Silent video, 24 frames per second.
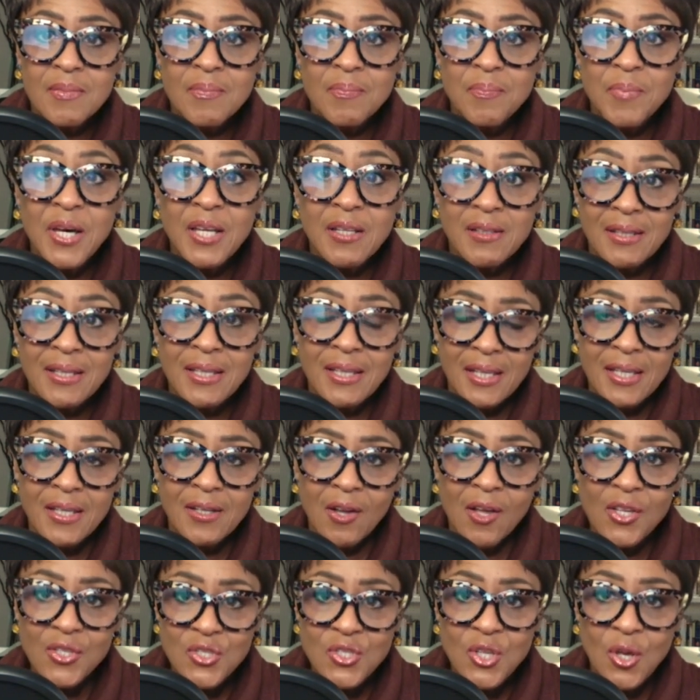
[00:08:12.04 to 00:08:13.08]
But it
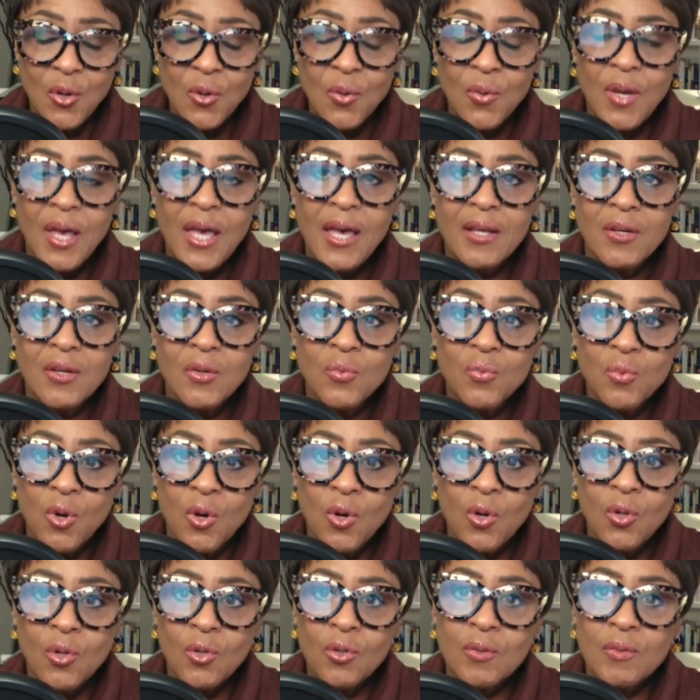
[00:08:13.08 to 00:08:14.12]
also had a
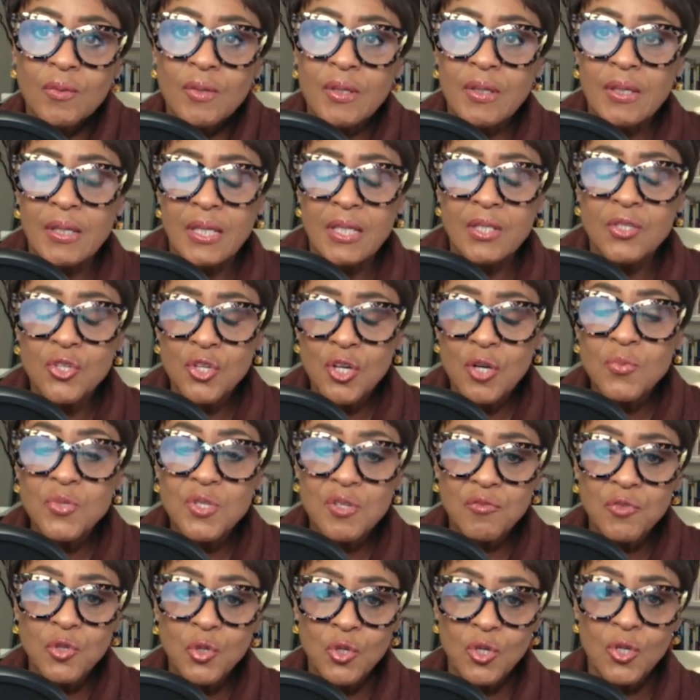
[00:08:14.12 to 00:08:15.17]
role in terms
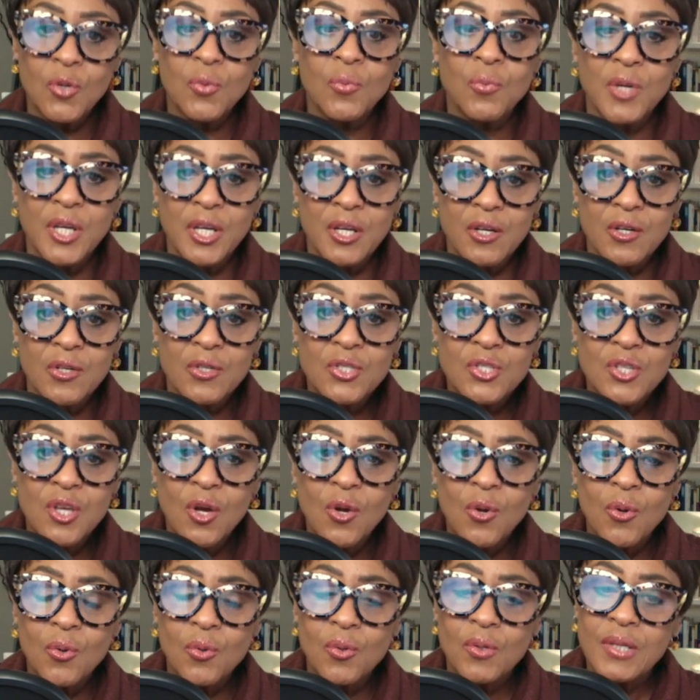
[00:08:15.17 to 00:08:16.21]
of your career.
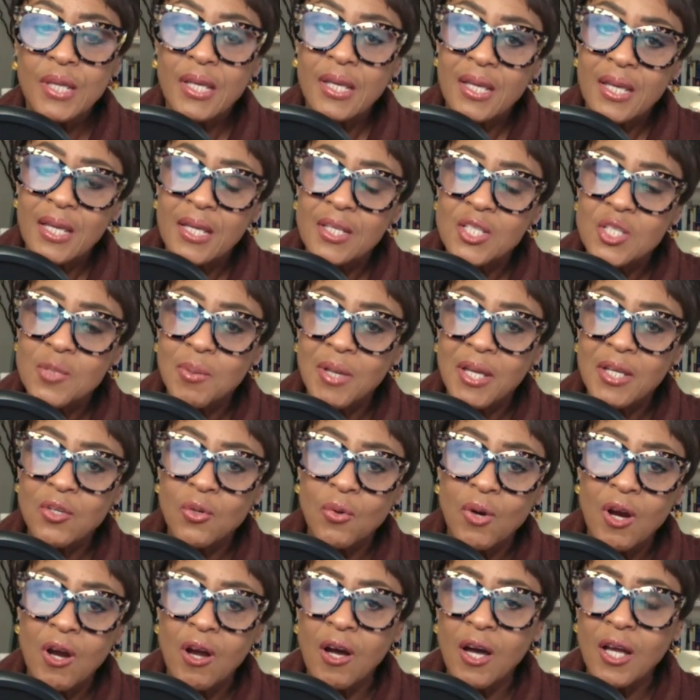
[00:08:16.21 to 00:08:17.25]
So explain to
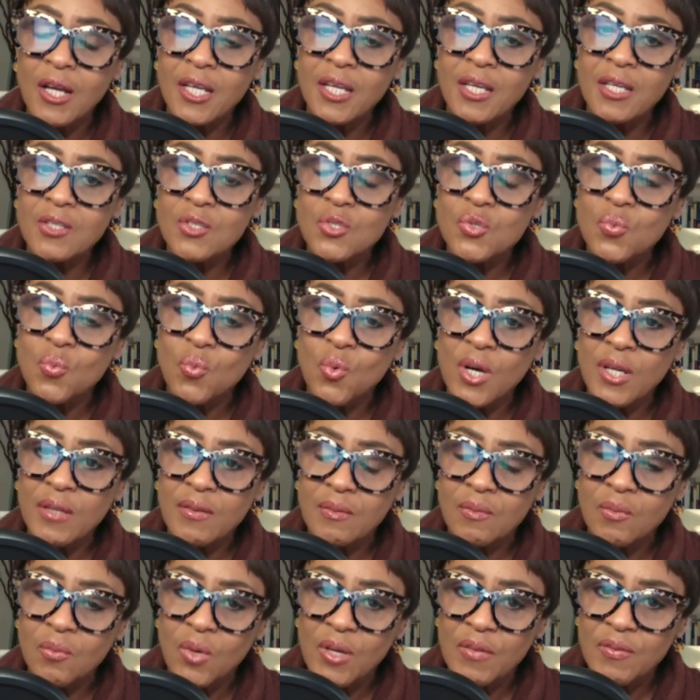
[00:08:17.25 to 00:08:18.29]
our audience
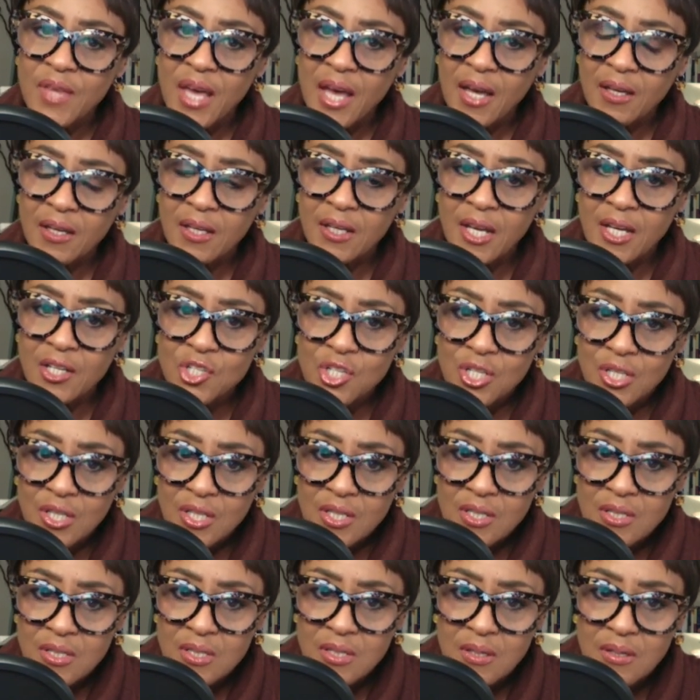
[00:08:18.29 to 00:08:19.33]
what that connection
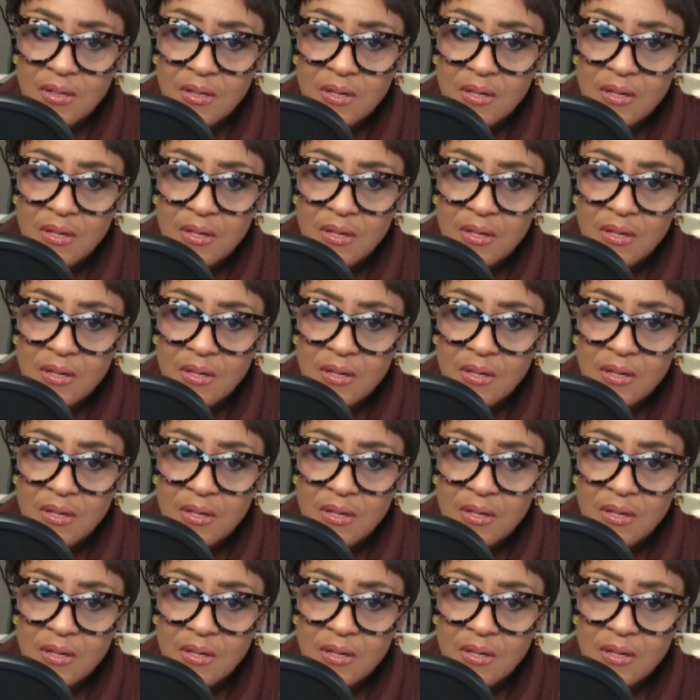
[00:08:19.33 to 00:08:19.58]
is.